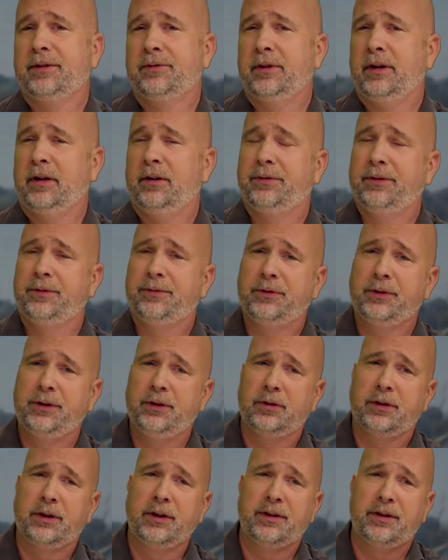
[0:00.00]
is relevant for
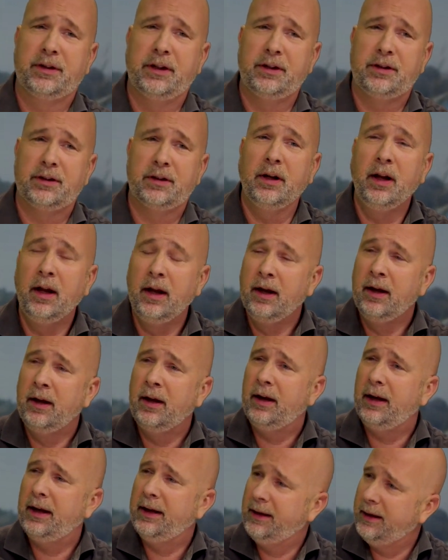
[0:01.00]
the organization,
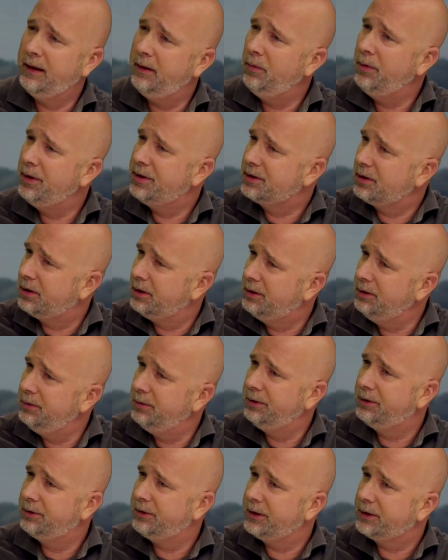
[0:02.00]
and then we start
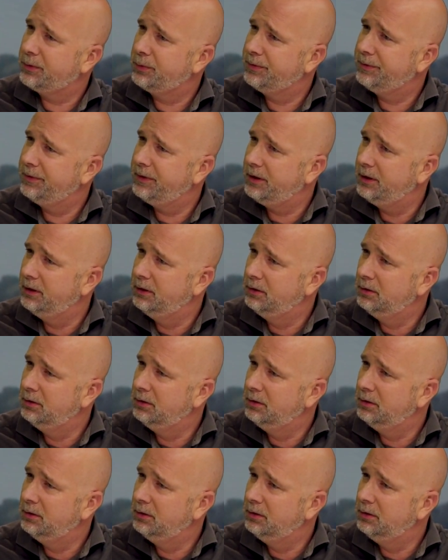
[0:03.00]
doing tricks with it?